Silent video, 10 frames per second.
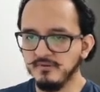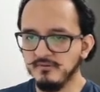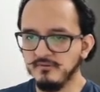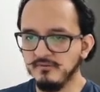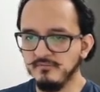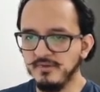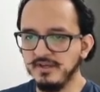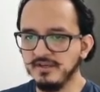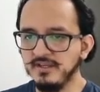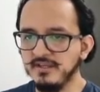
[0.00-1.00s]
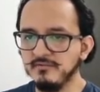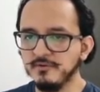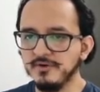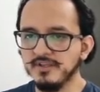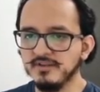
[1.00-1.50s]
on my
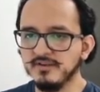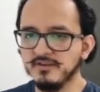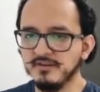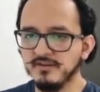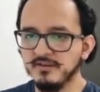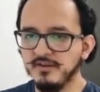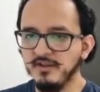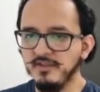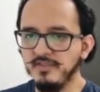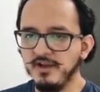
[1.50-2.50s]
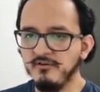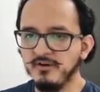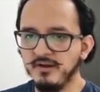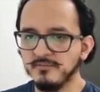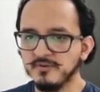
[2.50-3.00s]
keyboard, and now
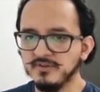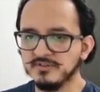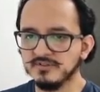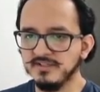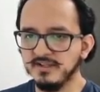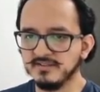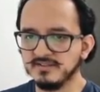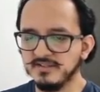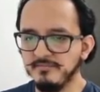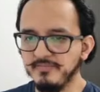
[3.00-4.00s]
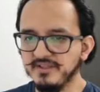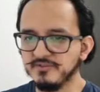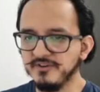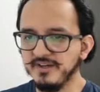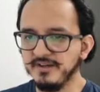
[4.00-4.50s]
I'm going to select cell
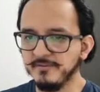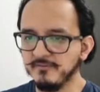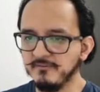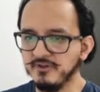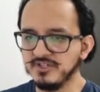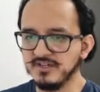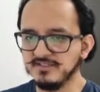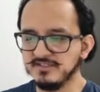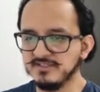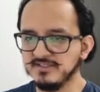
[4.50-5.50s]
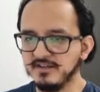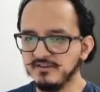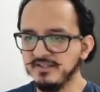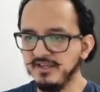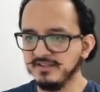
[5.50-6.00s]
B3, which has the
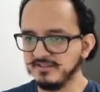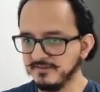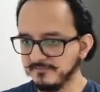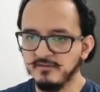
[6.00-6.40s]
second date.